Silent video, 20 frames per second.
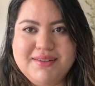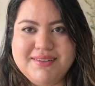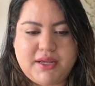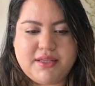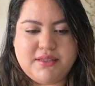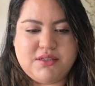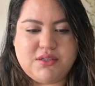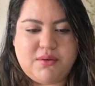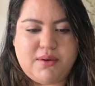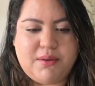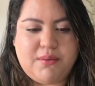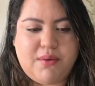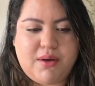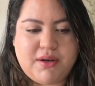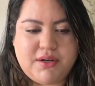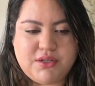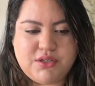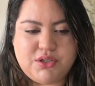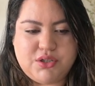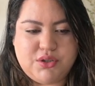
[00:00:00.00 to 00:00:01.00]
And so I
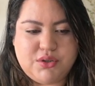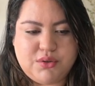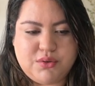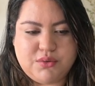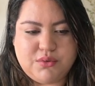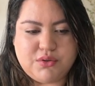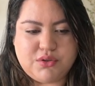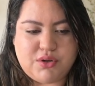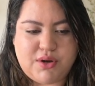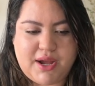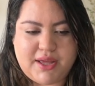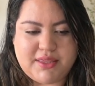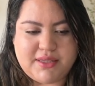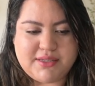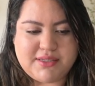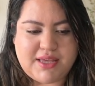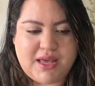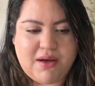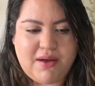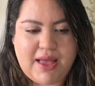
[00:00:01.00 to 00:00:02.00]
wanted to try
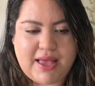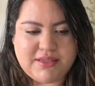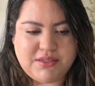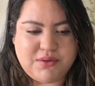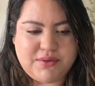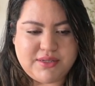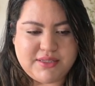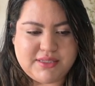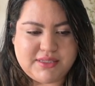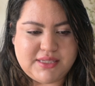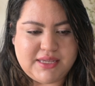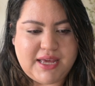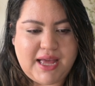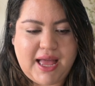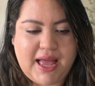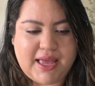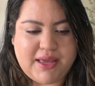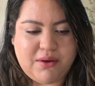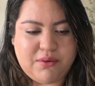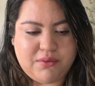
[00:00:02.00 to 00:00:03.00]
this out. As you can see,
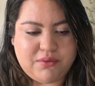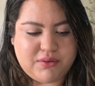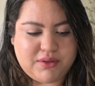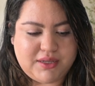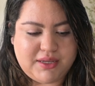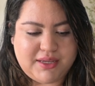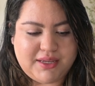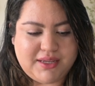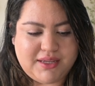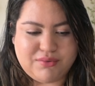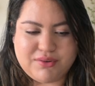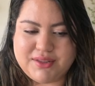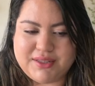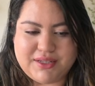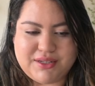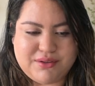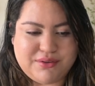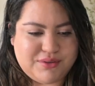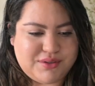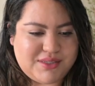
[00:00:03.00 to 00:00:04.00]
I only really
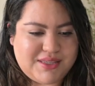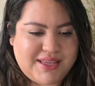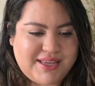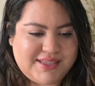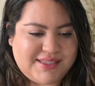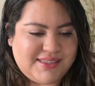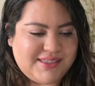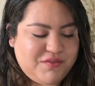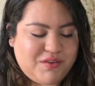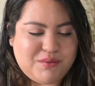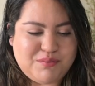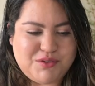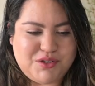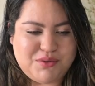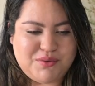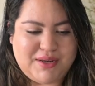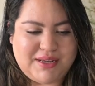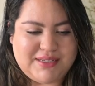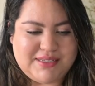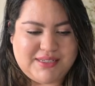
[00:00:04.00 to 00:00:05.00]
used this from
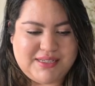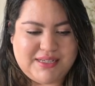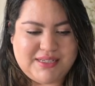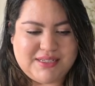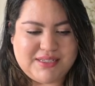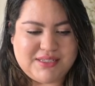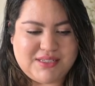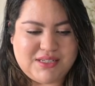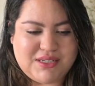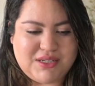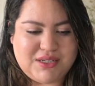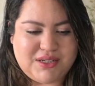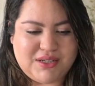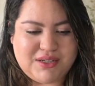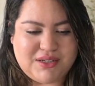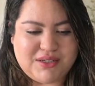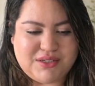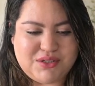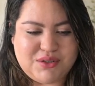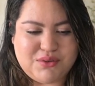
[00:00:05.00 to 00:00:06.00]
219
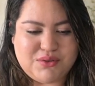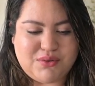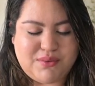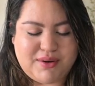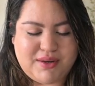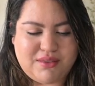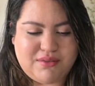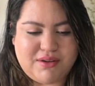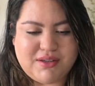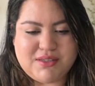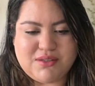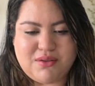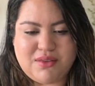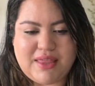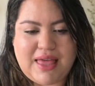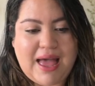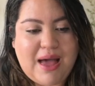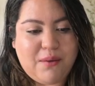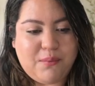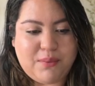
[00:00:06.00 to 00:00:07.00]
to 223, so
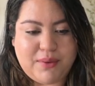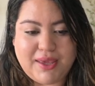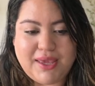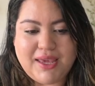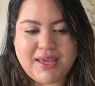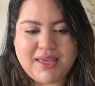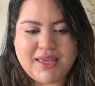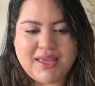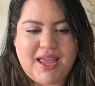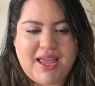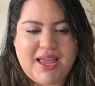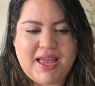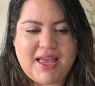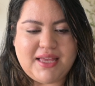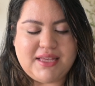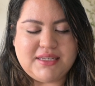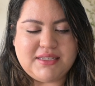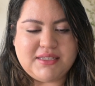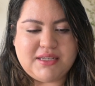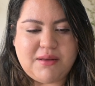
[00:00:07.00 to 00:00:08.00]
that week.
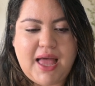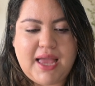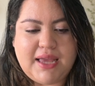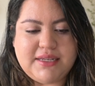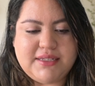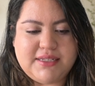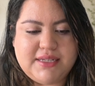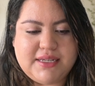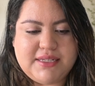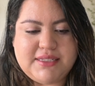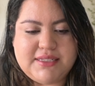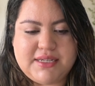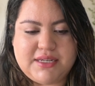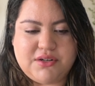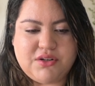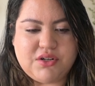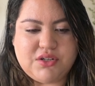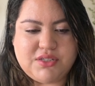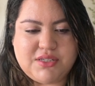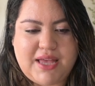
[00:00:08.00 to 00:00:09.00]
And I did
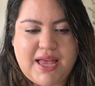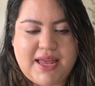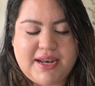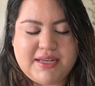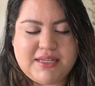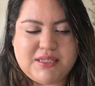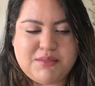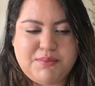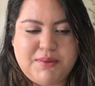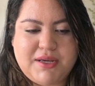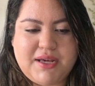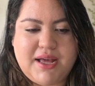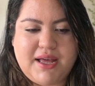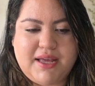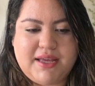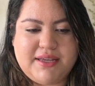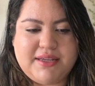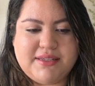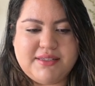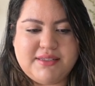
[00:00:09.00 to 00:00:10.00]
dinner status
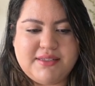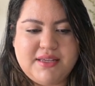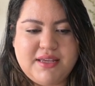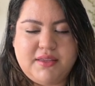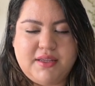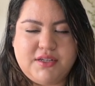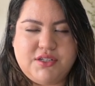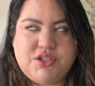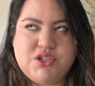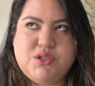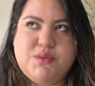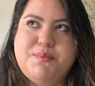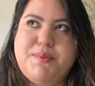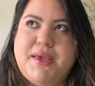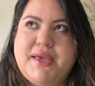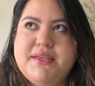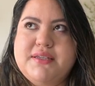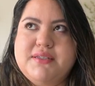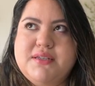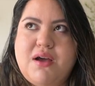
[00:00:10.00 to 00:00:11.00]
because like just
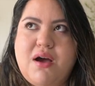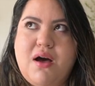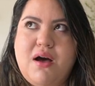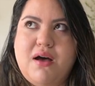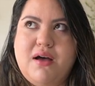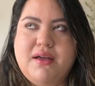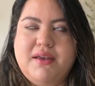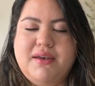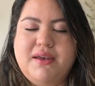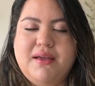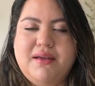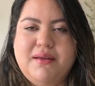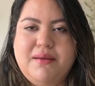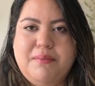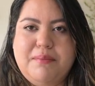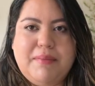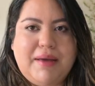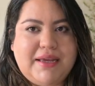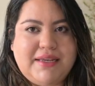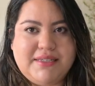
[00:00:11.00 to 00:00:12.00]
based on
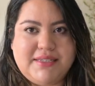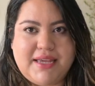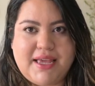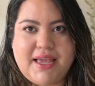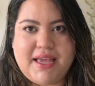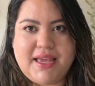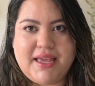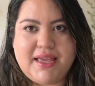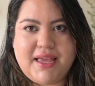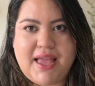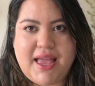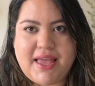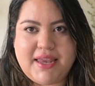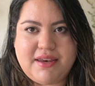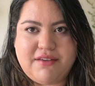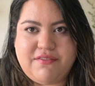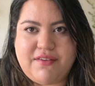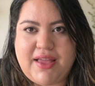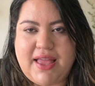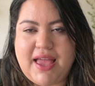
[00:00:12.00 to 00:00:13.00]
my day and
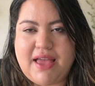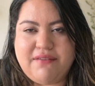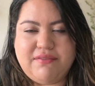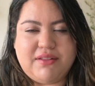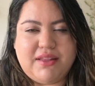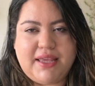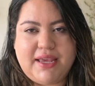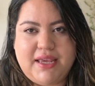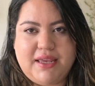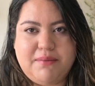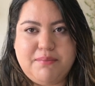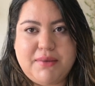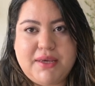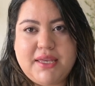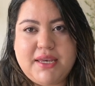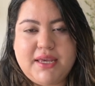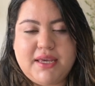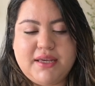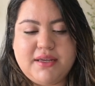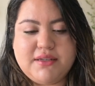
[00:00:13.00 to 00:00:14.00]
if I have late
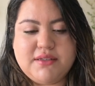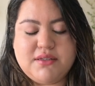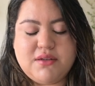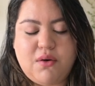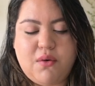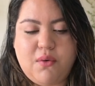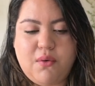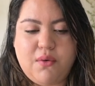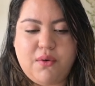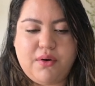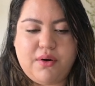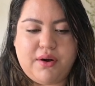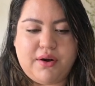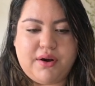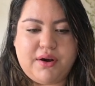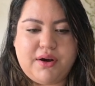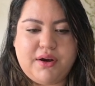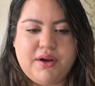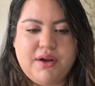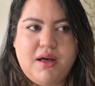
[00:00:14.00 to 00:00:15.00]
meetings meetings
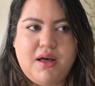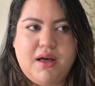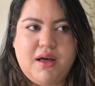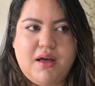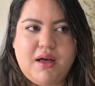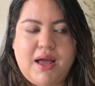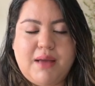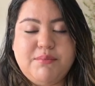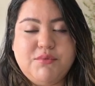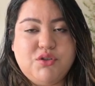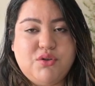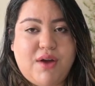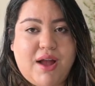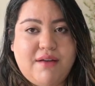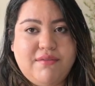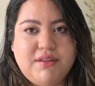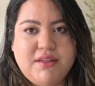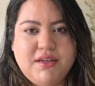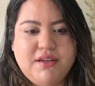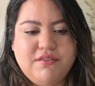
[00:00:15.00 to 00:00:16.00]
or I'm
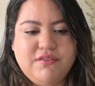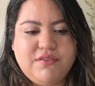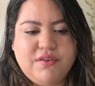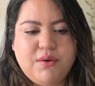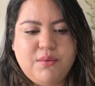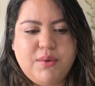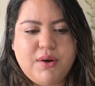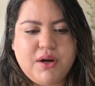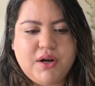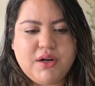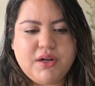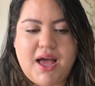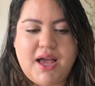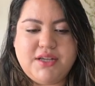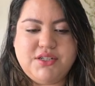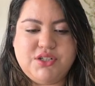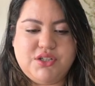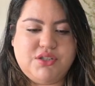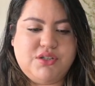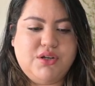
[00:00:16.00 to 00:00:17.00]
traveling for work. I
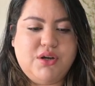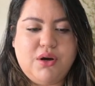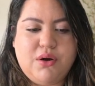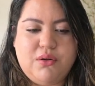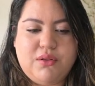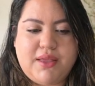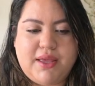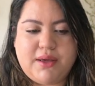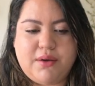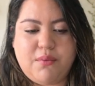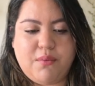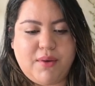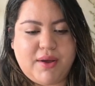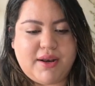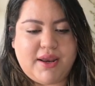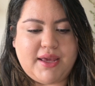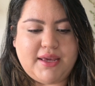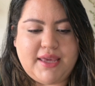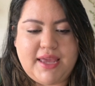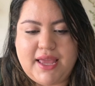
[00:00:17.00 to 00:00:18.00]
just know like
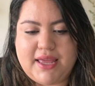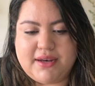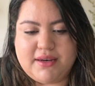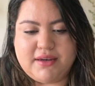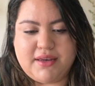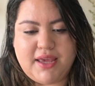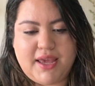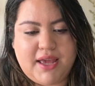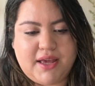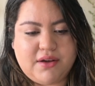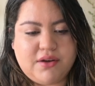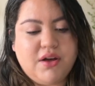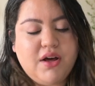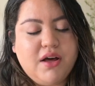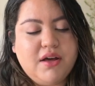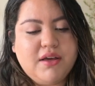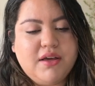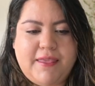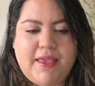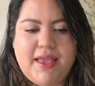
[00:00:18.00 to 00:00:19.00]
when I can and can't
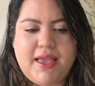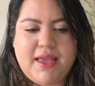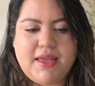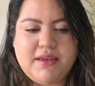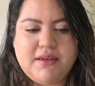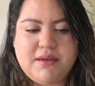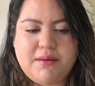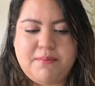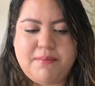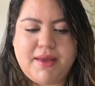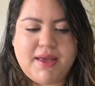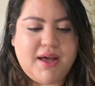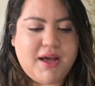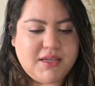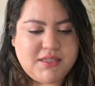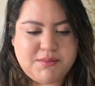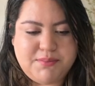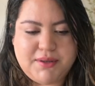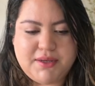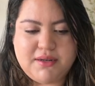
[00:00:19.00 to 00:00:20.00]
cook. And my
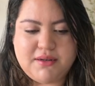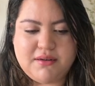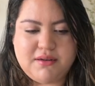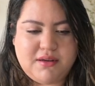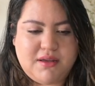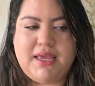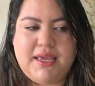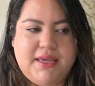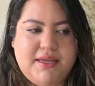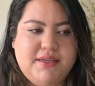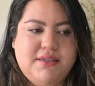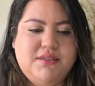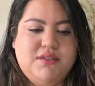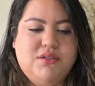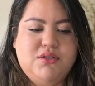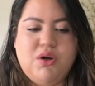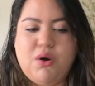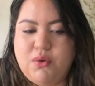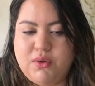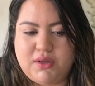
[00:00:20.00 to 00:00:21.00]
husband is
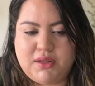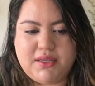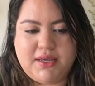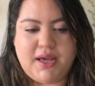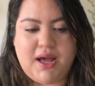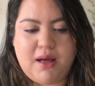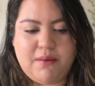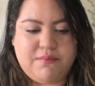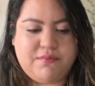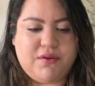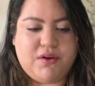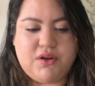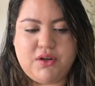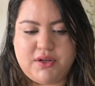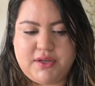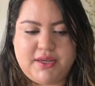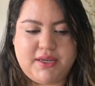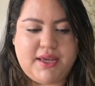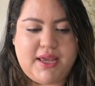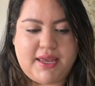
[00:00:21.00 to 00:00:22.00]
totally up for
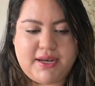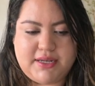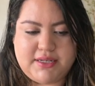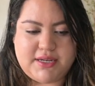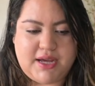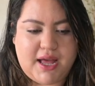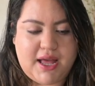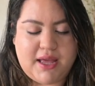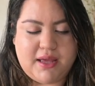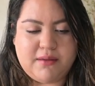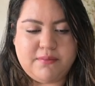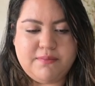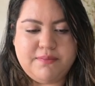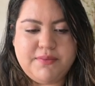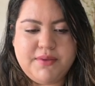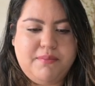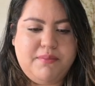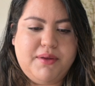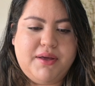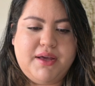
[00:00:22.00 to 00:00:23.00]
cooking anytime,
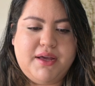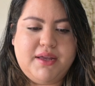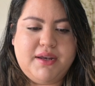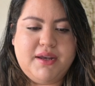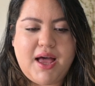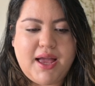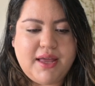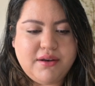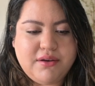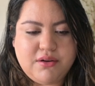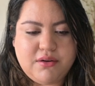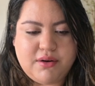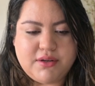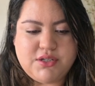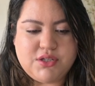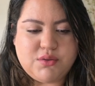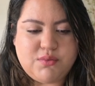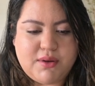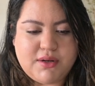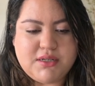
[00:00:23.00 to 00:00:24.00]
but I don't know, I
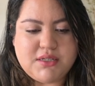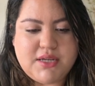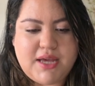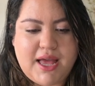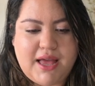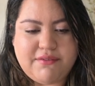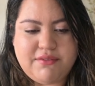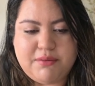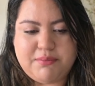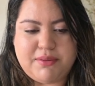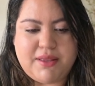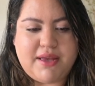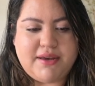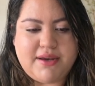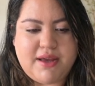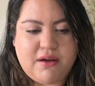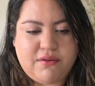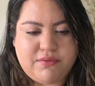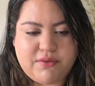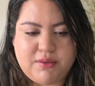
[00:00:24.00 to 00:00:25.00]
just wanted to have it planned
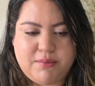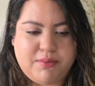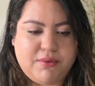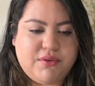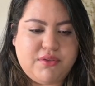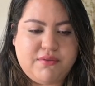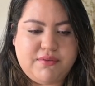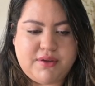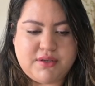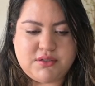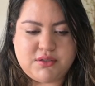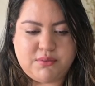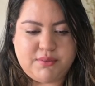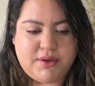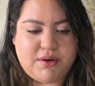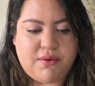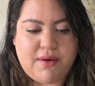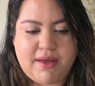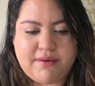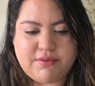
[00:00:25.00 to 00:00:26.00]
out for the both of us so we
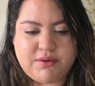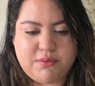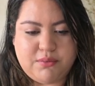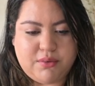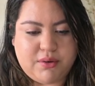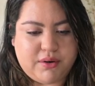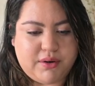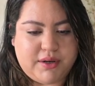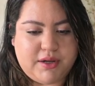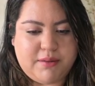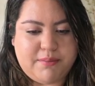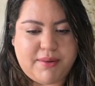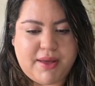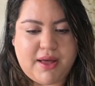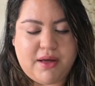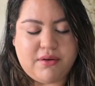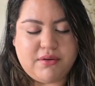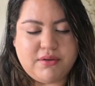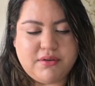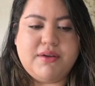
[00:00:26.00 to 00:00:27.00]
don't have to worry
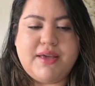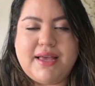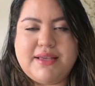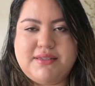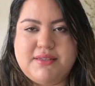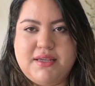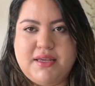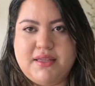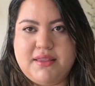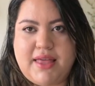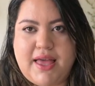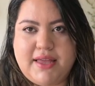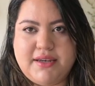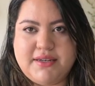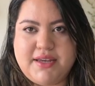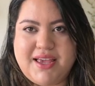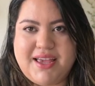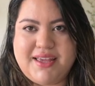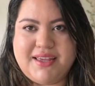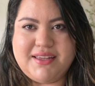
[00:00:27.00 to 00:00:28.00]
about guessing that
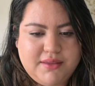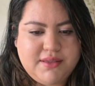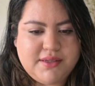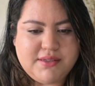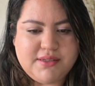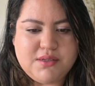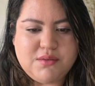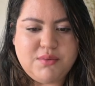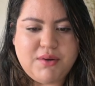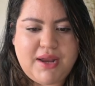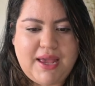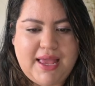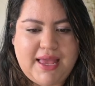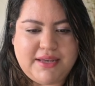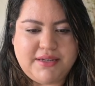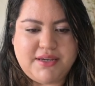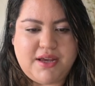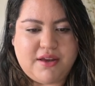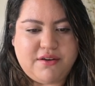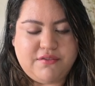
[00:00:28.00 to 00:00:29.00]
day. This is what I
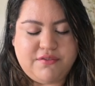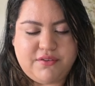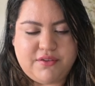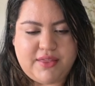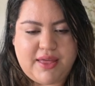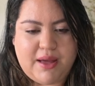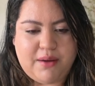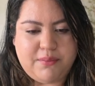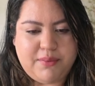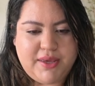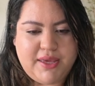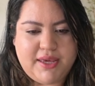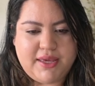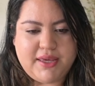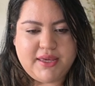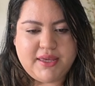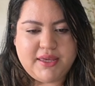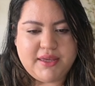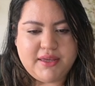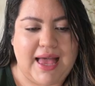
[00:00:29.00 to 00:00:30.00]
had done for that week.